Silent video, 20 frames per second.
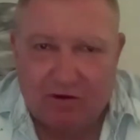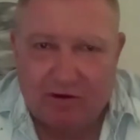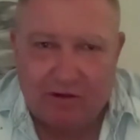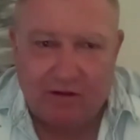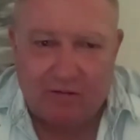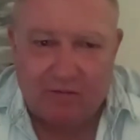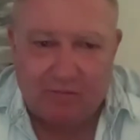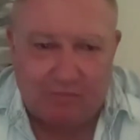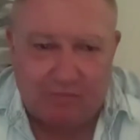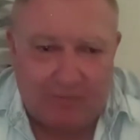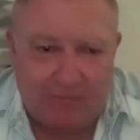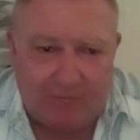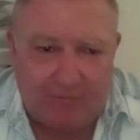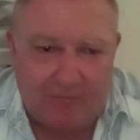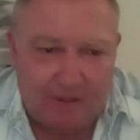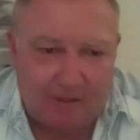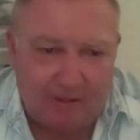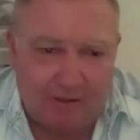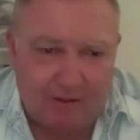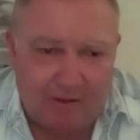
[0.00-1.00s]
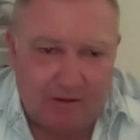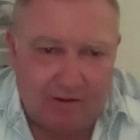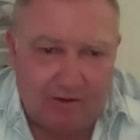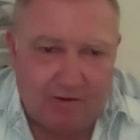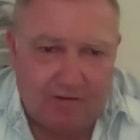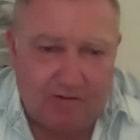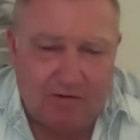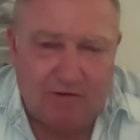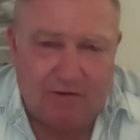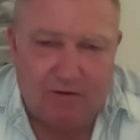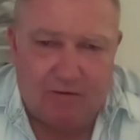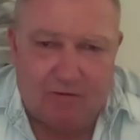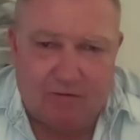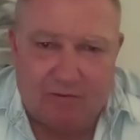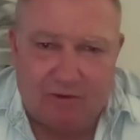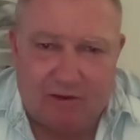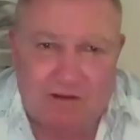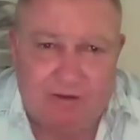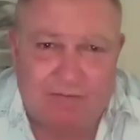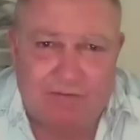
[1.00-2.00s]
Hang on.
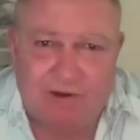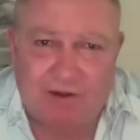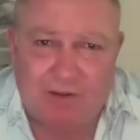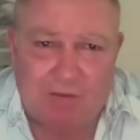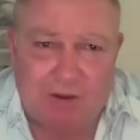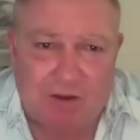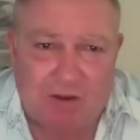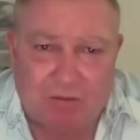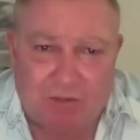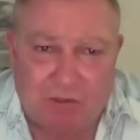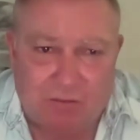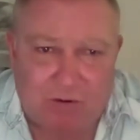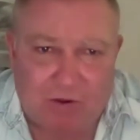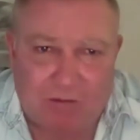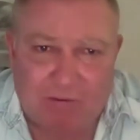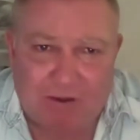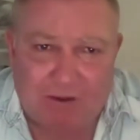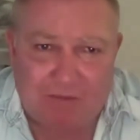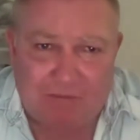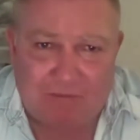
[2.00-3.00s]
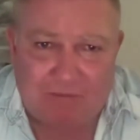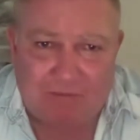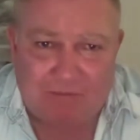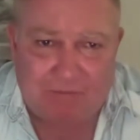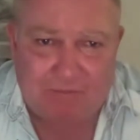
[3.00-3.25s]
Playing funny bugger with the pop-up.